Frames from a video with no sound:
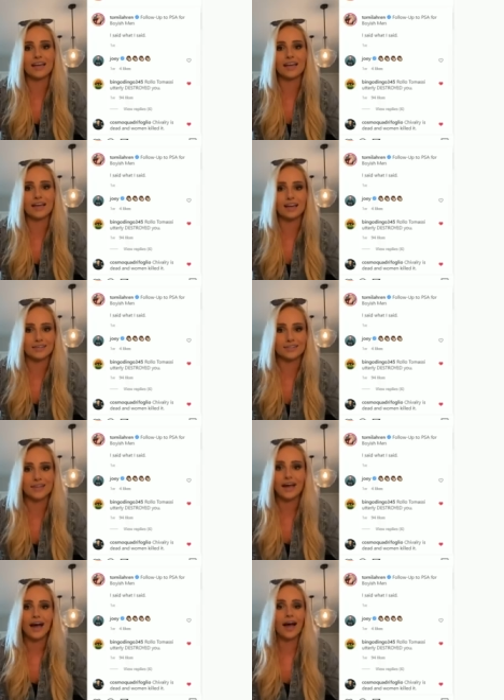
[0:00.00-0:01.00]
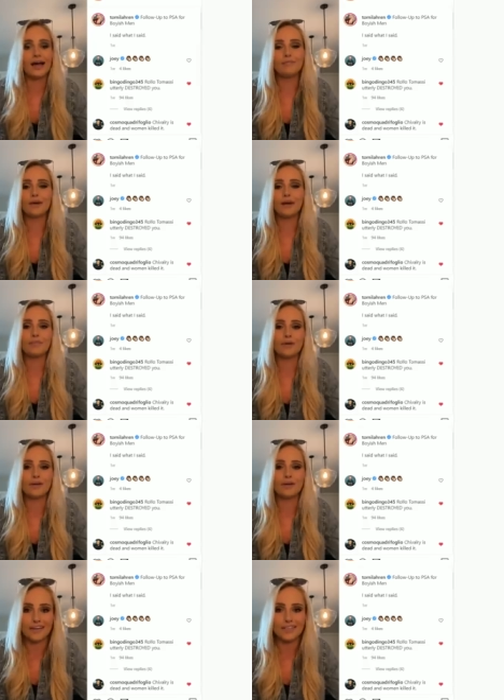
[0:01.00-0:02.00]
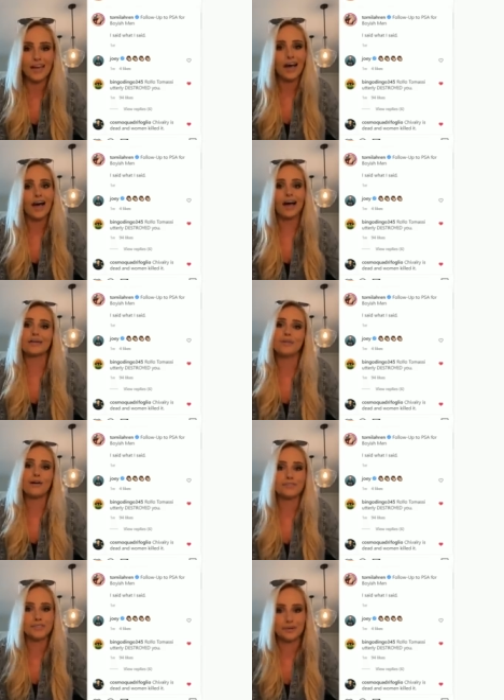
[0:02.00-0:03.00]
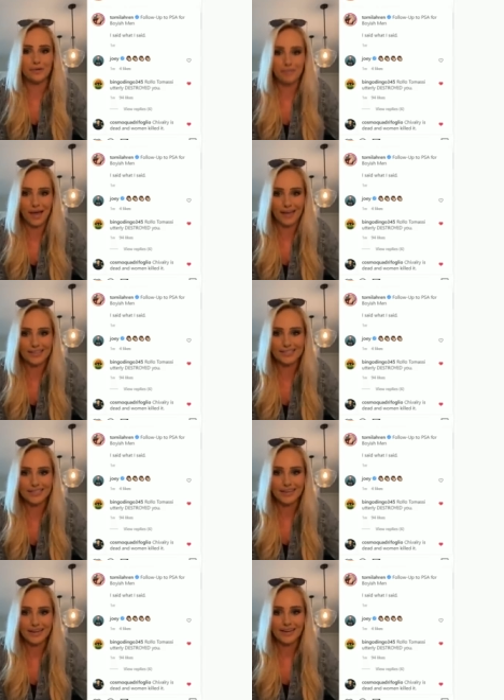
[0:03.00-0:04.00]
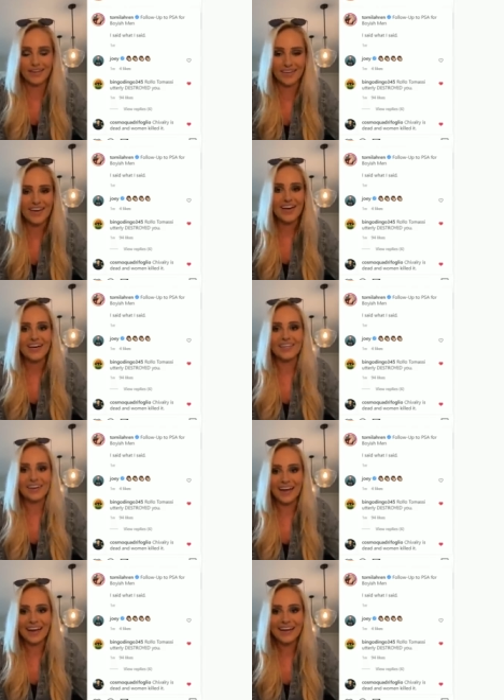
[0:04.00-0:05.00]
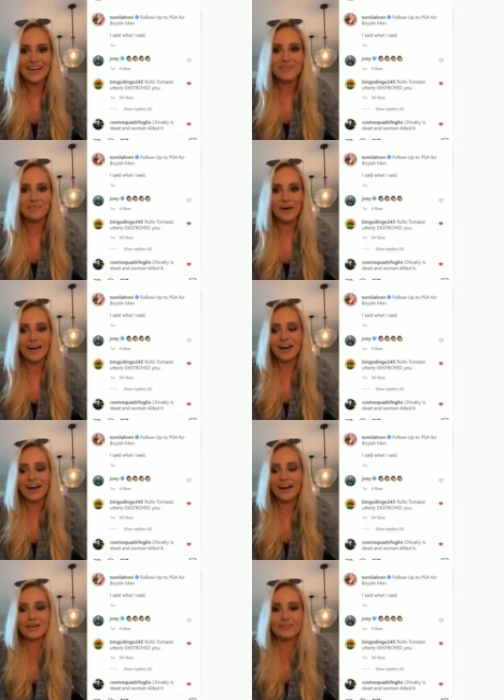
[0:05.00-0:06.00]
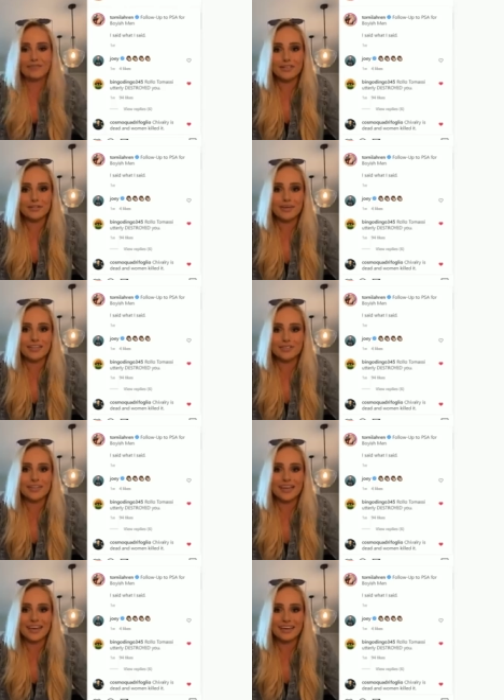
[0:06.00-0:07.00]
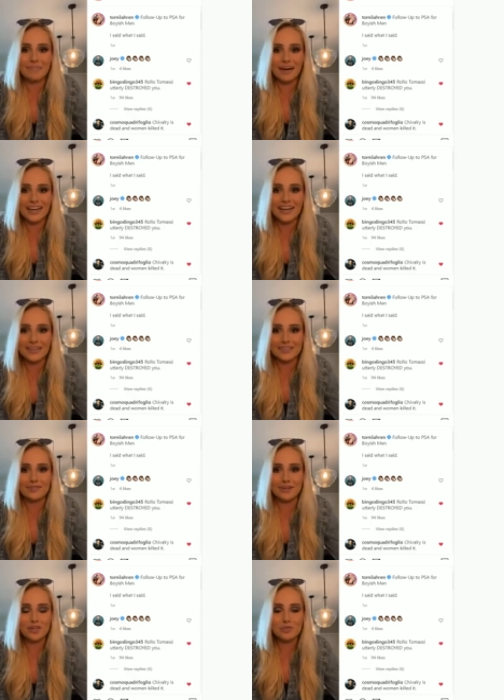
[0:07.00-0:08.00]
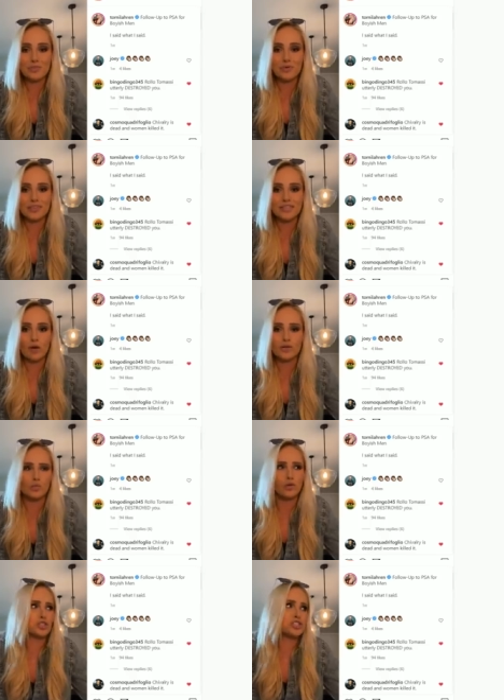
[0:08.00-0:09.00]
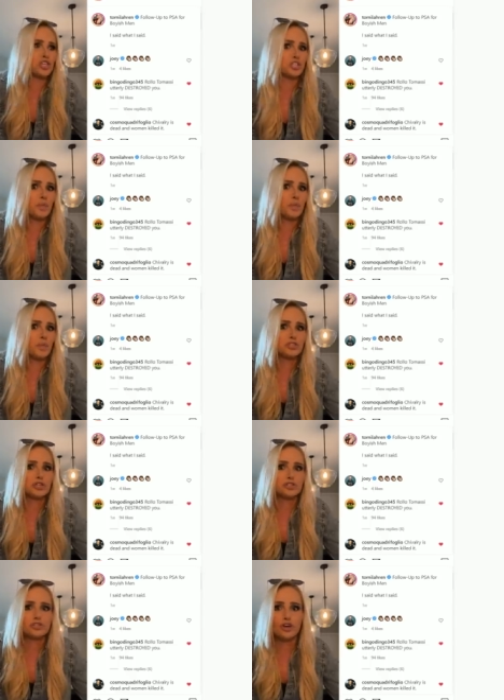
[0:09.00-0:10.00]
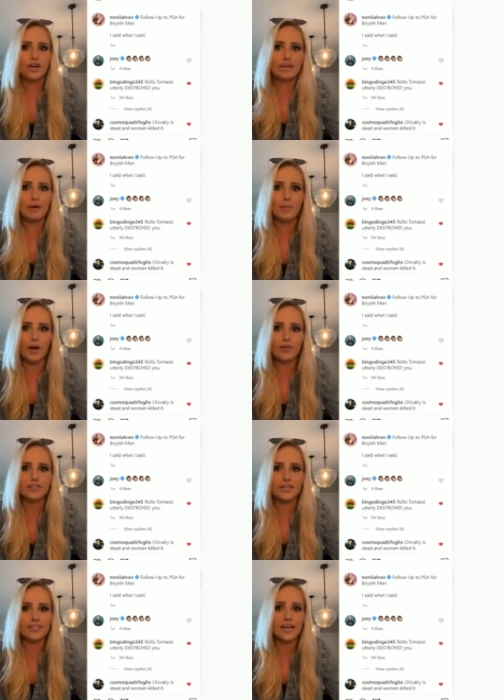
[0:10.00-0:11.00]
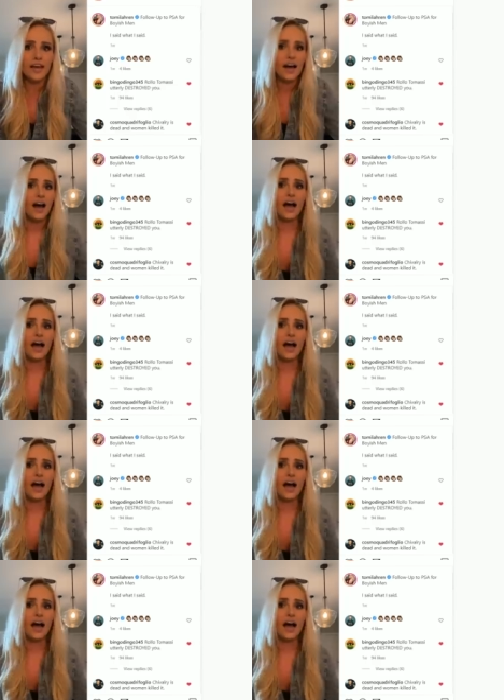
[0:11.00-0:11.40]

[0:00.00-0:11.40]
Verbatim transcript: Else. I am not perfect. I am also a mess. A big mess. Okay. But I do get frustrated just like anybody else. And for those people that tell me, well, you should just stick to politics and talking about politics,